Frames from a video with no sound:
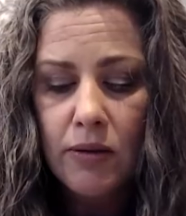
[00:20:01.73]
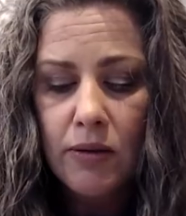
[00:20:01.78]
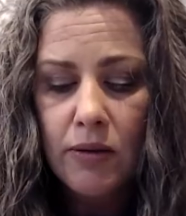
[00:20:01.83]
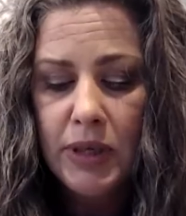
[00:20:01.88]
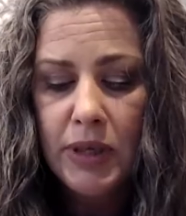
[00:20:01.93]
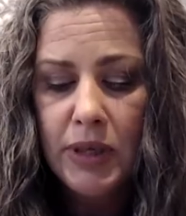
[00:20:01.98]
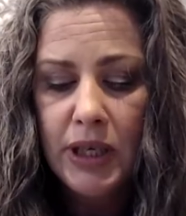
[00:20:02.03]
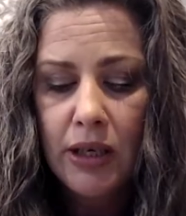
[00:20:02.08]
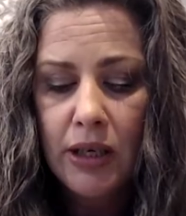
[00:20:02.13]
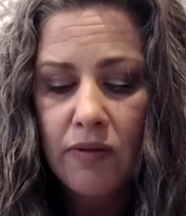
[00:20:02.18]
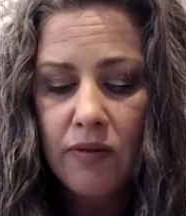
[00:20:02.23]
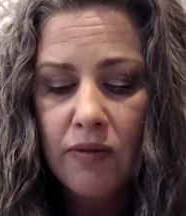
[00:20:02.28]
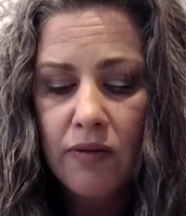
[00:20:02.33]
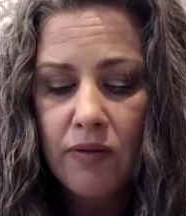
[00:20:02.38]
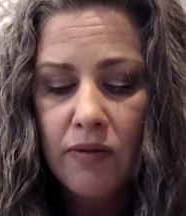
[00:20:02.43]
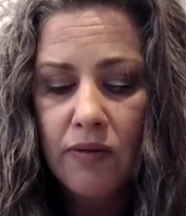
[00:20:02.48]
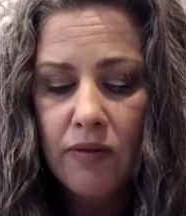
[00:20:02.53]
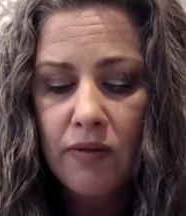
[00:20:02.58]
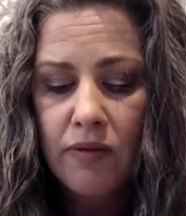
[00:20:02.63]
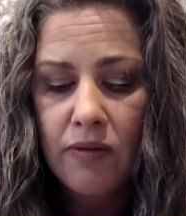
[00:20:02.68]
be
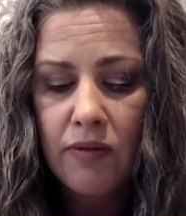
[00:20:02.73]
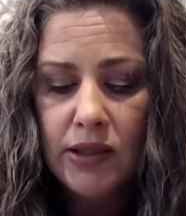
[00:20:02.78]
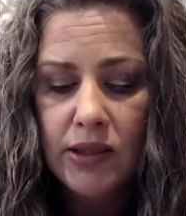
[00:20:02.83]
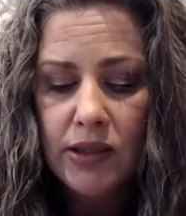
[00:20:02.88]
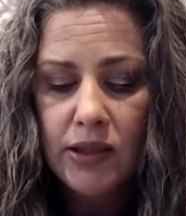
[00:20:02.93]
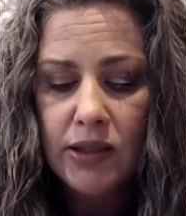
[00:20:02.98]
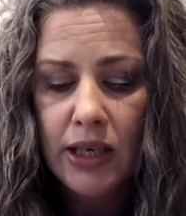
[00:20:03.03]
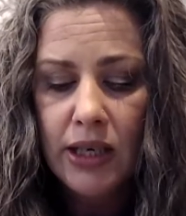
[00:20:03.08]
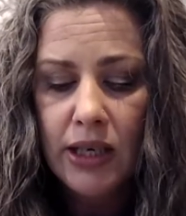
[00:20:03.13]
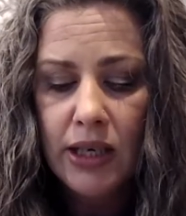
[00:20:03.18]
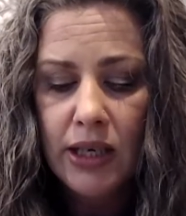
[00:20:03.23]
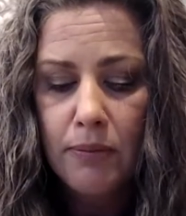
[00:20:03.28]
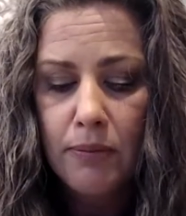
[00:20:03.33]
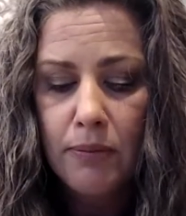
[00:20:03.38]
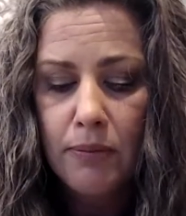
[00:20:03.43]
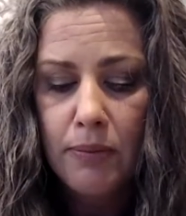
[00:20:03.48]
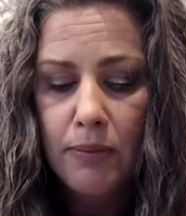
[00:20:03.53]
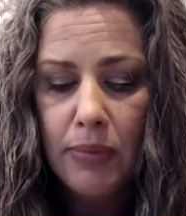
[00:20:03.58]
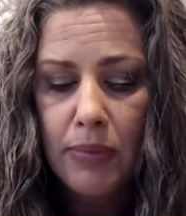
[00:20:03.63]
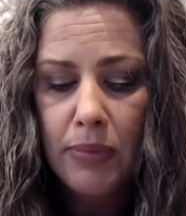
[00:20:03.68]
investigated by
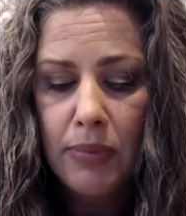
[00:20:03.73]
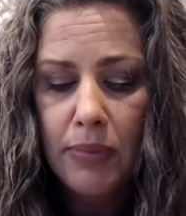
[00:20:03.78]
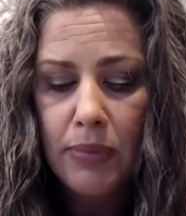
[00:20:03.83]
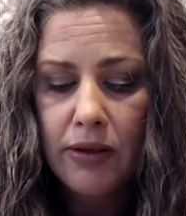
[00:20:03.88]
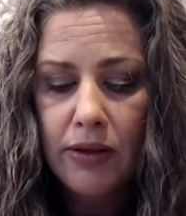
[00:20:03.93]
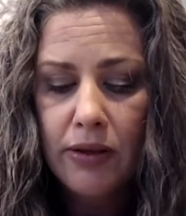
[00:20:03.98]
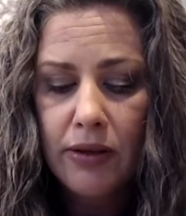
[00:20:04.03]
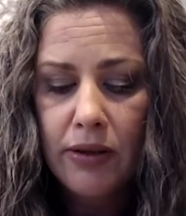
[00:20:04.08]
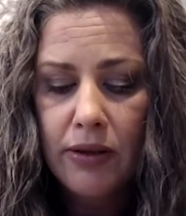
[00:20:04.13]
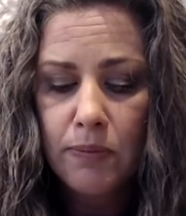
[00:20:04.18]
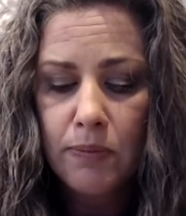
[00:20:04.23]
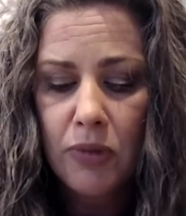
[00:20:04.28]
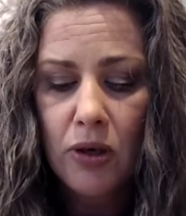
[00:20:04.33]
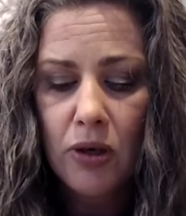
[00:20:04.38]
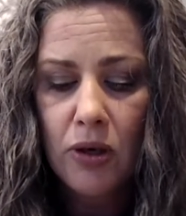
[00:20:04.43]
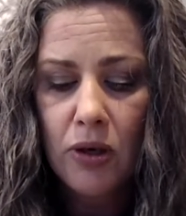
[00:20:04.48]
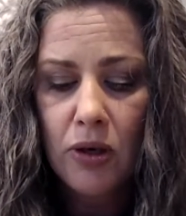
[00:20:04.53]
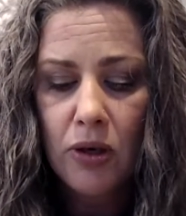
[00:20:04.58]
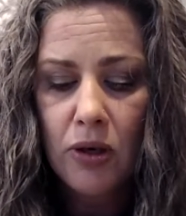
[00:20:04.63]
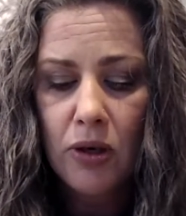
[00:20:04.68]
the new Department
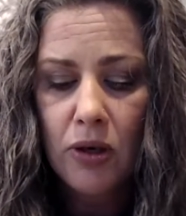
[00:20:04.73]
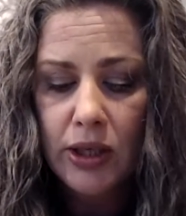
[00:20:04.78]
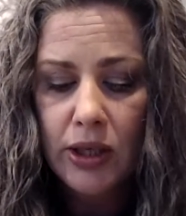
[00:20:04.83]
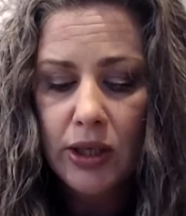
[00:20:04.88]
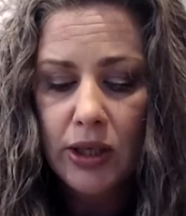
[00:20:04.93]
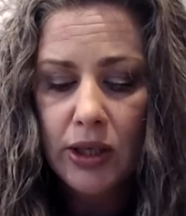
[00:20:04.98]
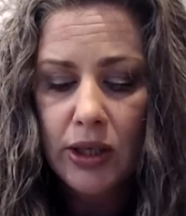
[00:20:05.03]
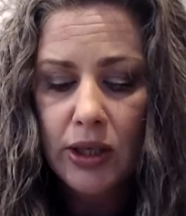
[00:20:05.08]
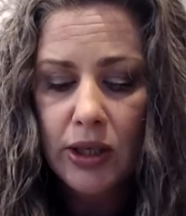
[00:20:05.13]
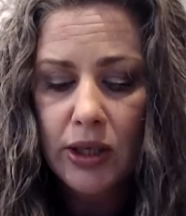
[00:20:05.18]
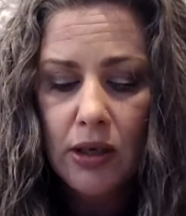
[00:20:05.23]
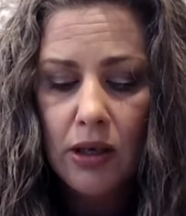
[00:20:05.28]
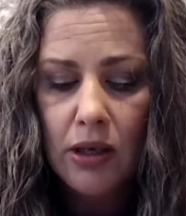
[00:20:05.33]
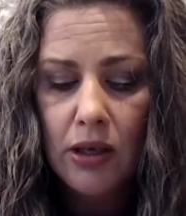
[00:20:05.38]
of Justice?